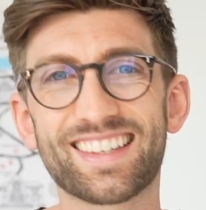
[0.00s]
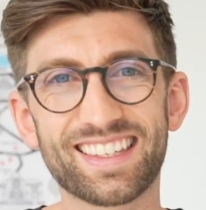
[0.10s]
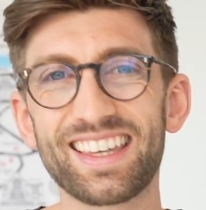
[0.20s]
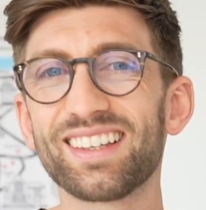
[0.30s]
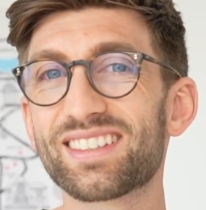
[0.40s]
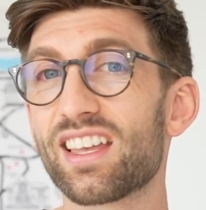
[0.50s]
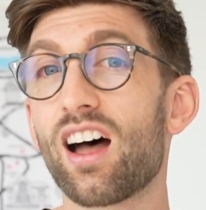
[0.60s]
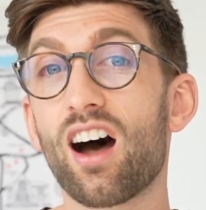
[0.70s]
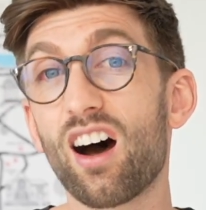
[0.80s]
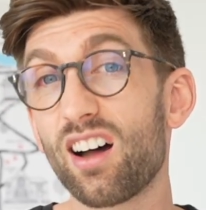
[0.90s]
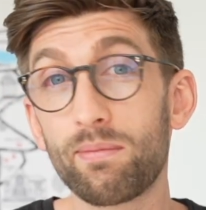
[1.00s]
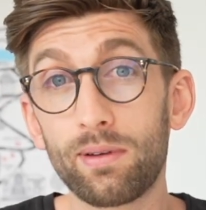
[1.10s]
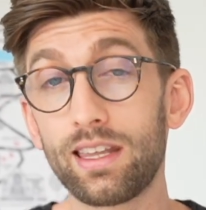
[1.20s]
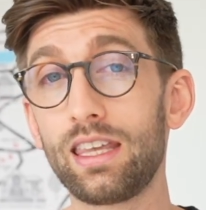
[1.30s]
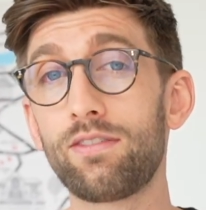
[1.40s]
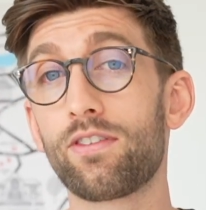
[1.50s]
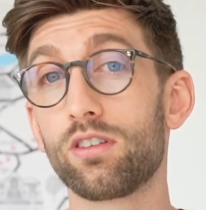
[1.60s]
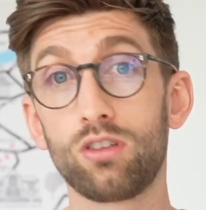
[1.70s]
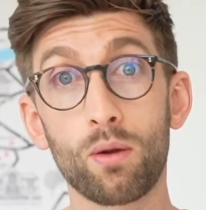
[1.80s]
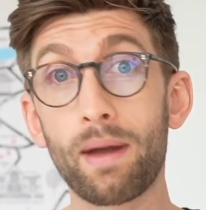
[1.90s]
skills that I believe
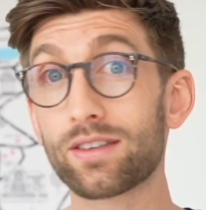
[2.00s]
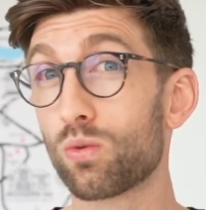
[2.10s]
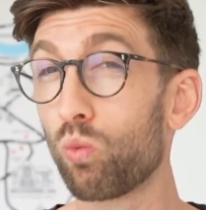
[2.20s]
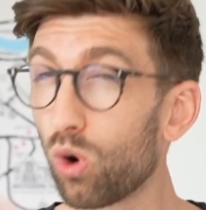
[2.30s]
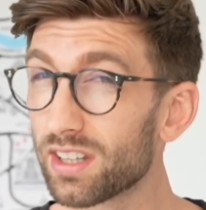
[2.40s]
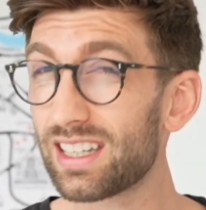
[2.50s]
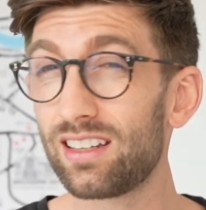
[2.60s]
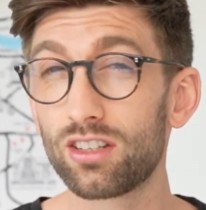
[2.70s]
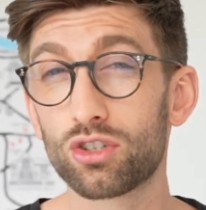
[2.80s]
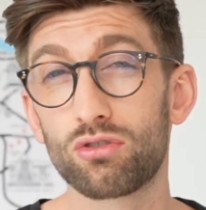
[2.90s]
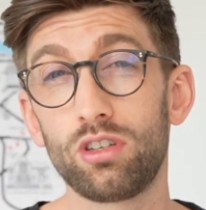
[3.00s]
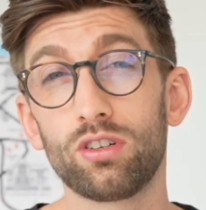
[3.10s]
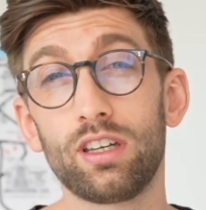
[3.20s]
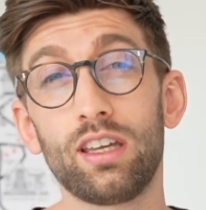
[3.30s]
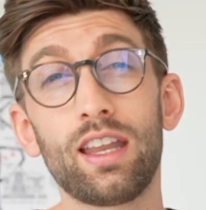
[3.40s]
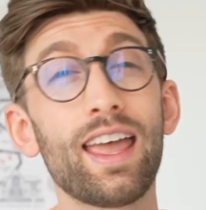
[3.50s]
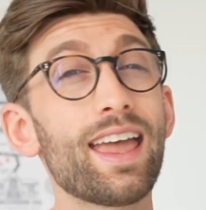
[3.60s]
no matter what industry you're in,